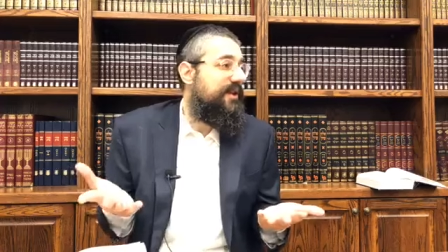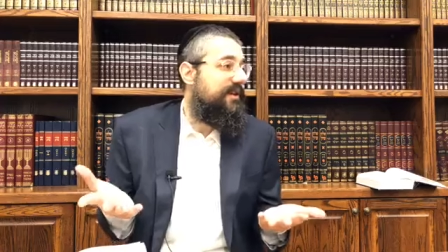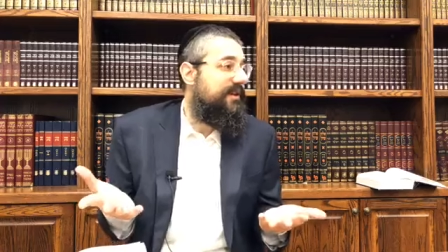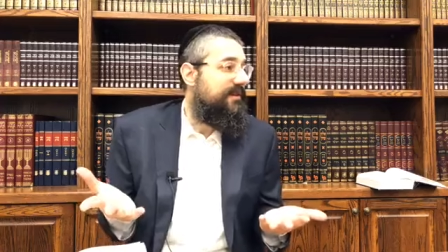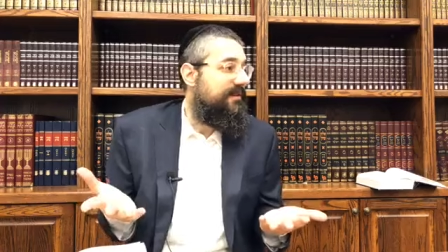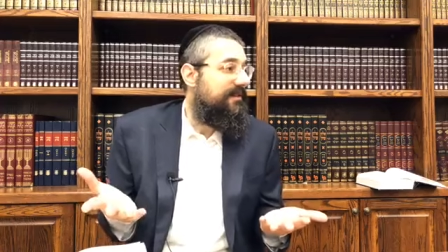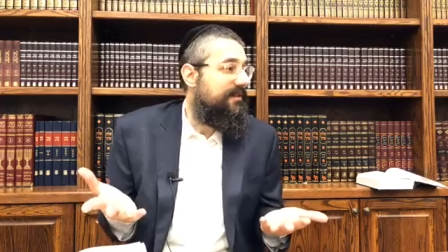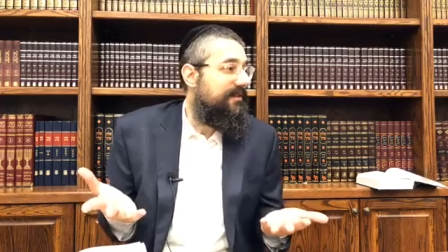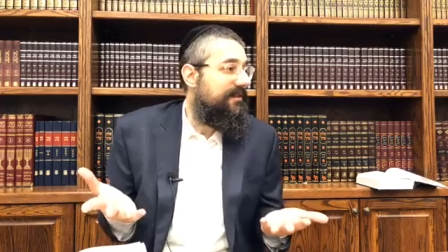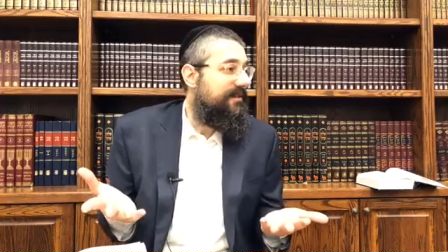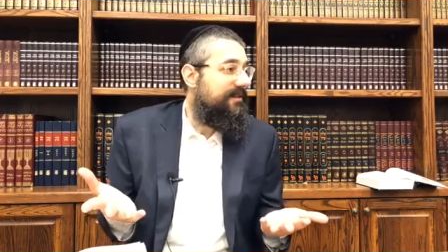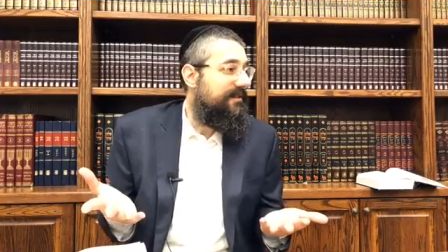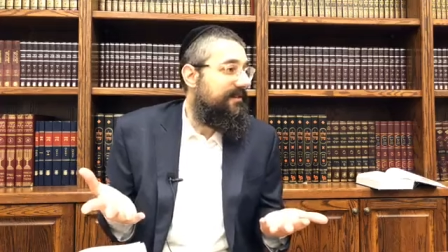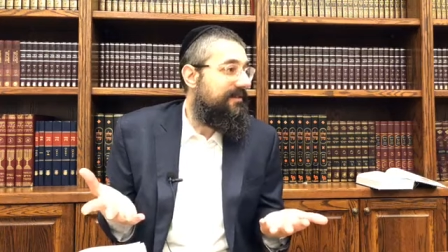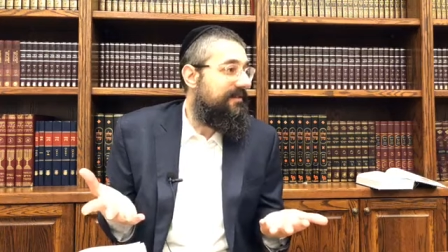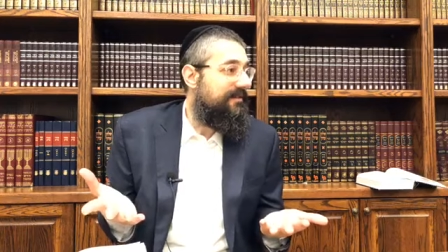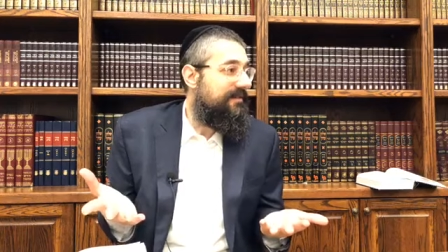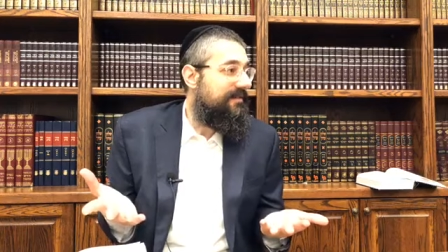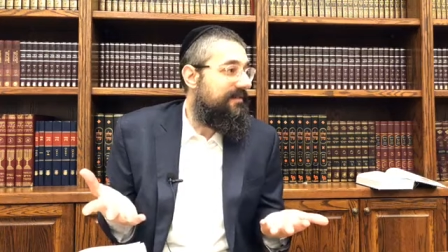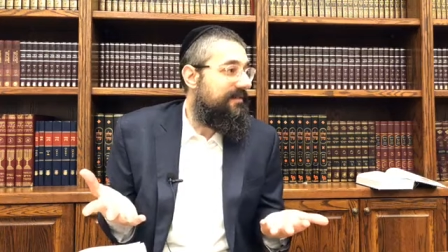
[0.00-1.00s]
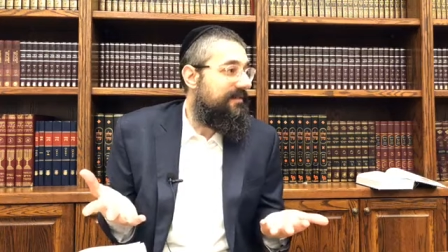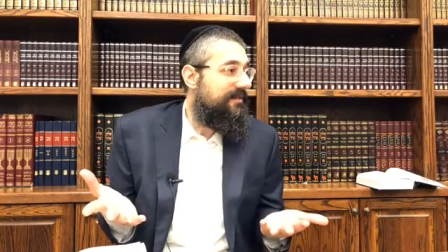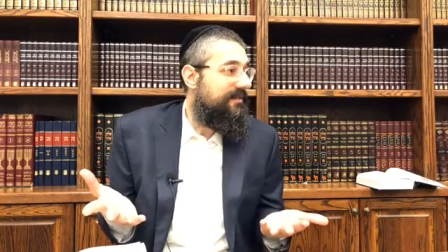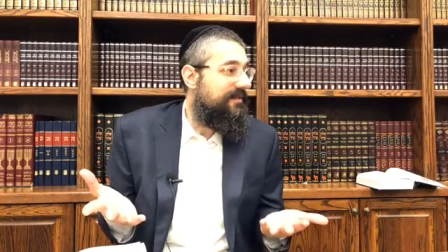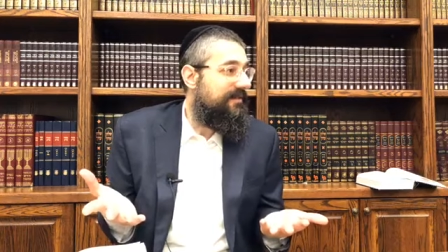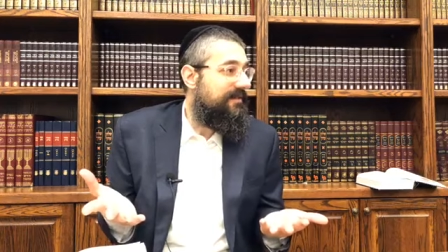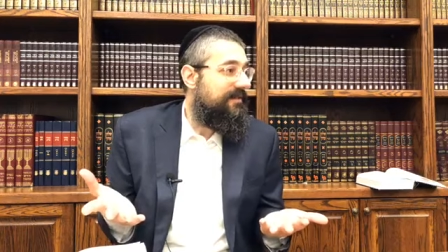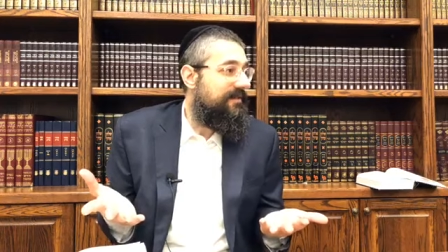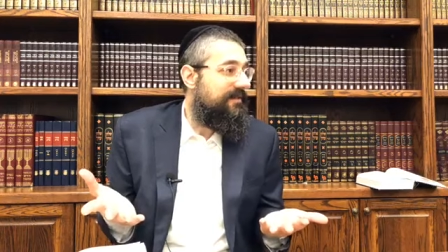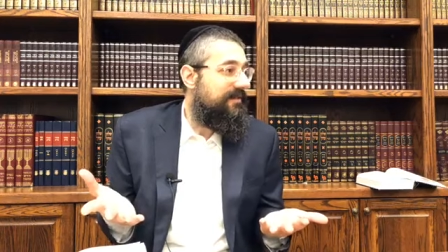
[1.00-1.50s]
shechina.
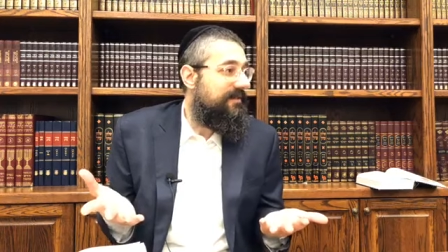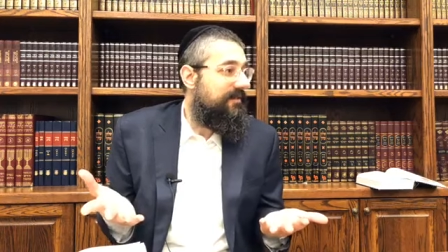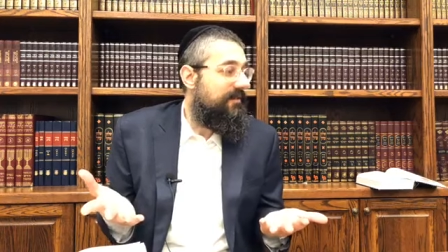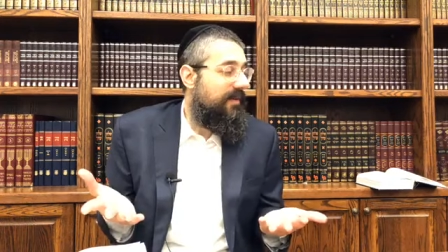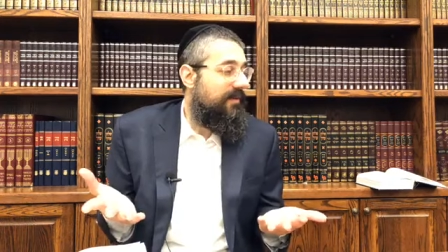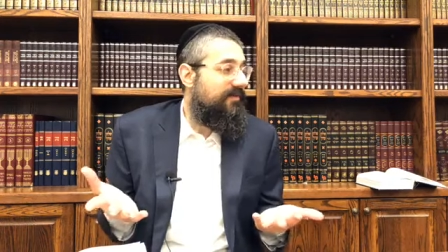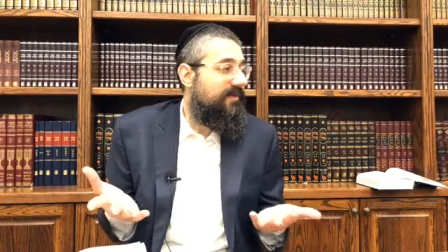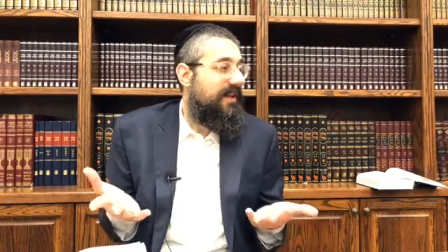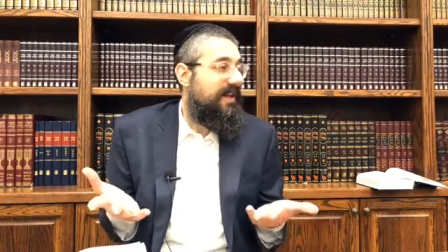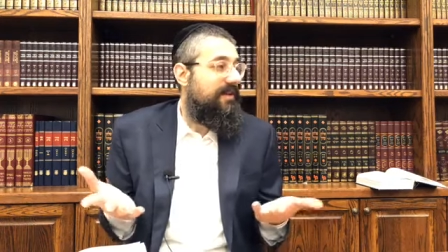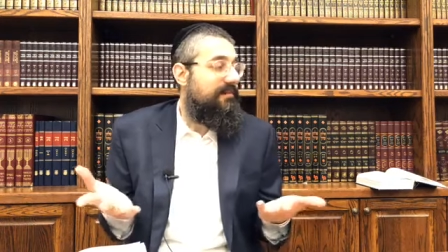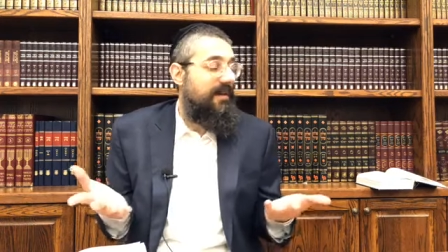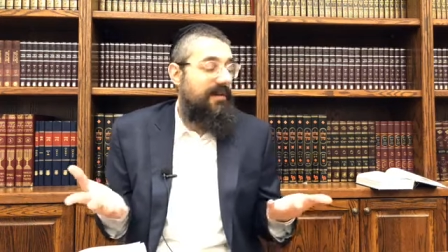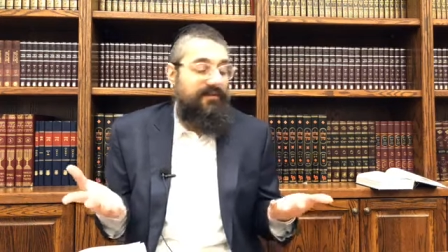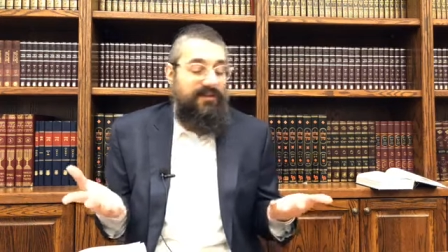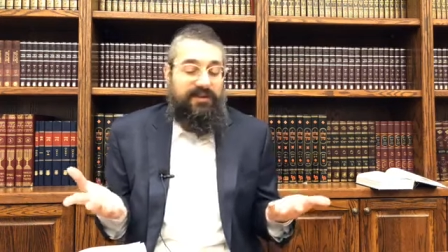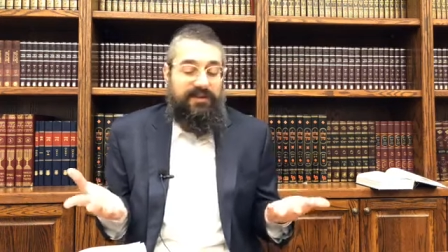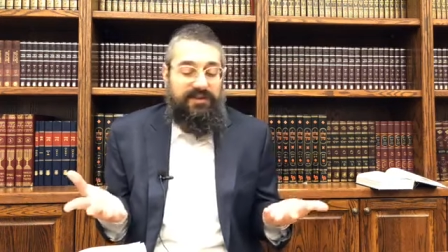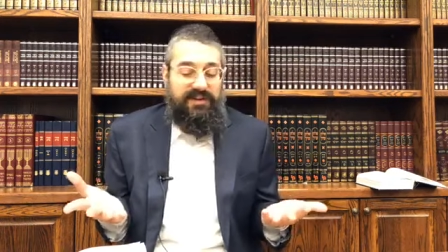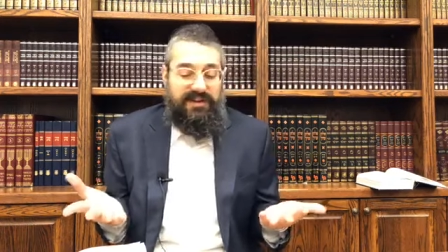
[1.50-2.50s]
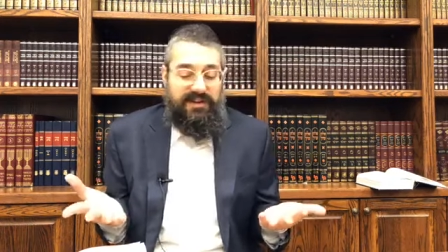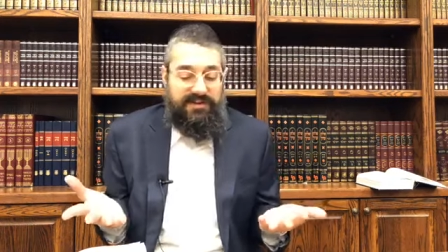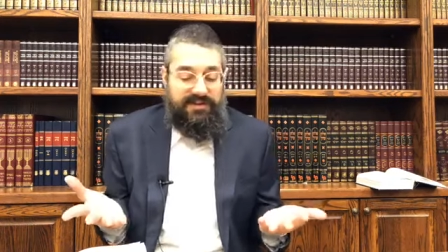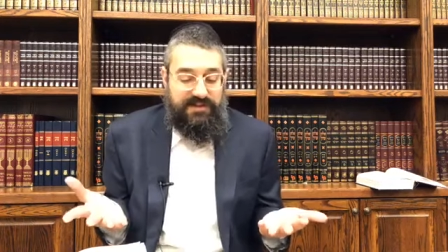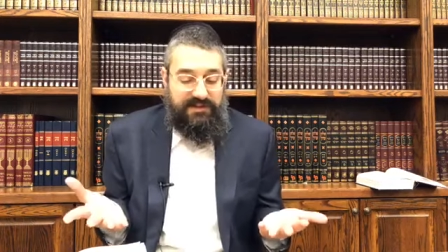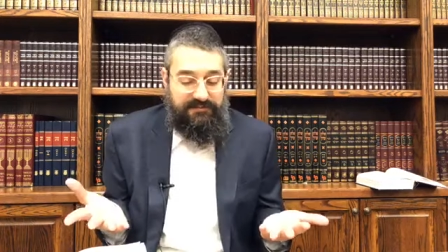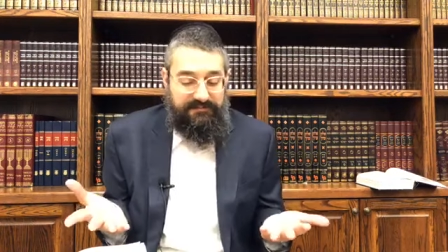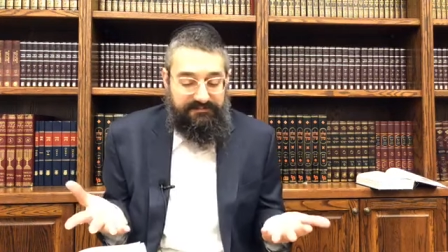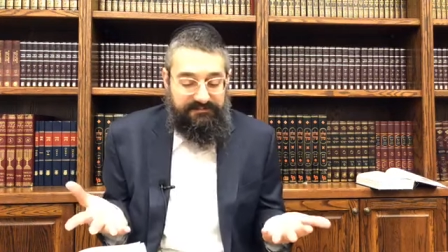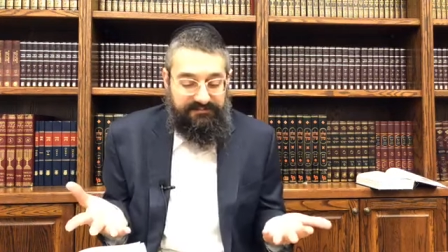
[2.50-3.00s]
We have to keep having good
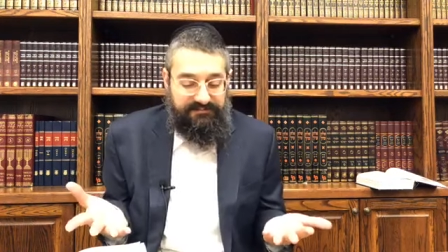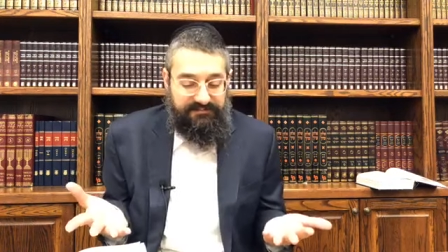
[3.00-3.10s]
deeds.